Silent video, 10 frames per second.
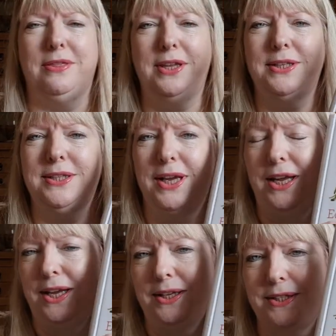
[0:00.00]
This
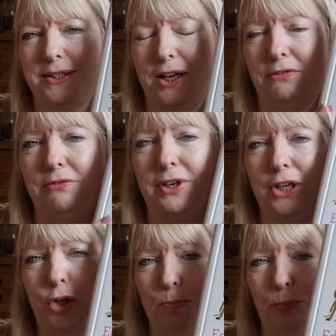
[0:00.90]
is a
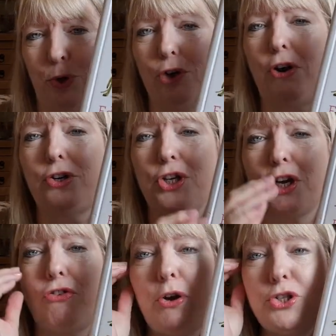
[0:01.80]
really good book.
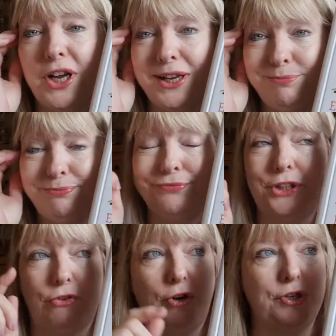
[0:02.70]
Crochet.
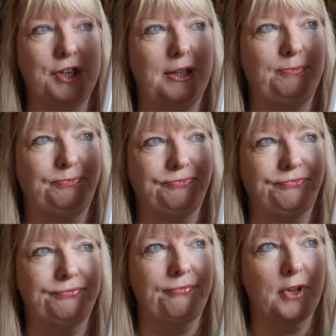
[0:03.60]
So crochet.
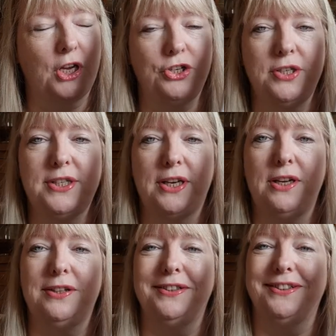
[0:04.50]
I should have
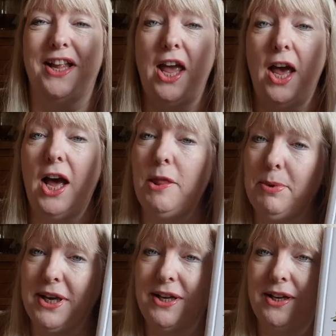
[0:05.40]
said at the
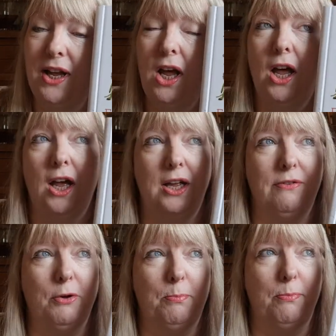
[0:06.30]
beginning.
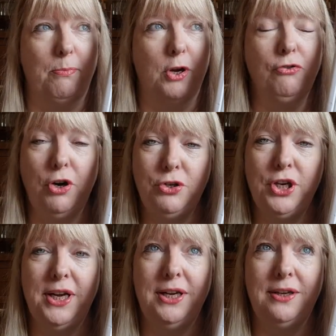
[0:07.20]
Got
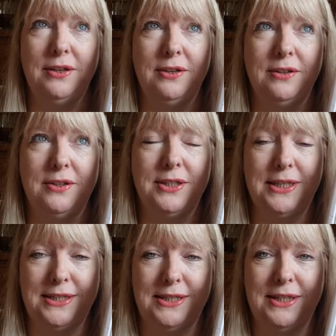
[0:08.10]
crochet,
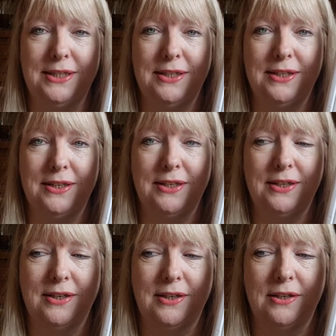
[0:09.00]
knitting.
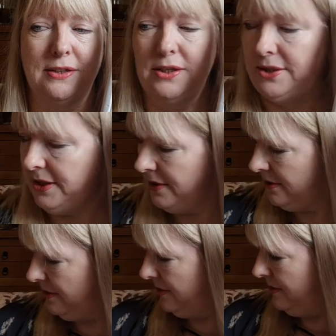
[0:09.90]
Is it?
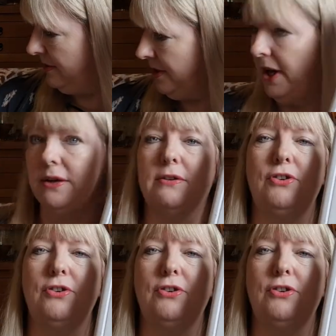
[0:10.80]
Yeah.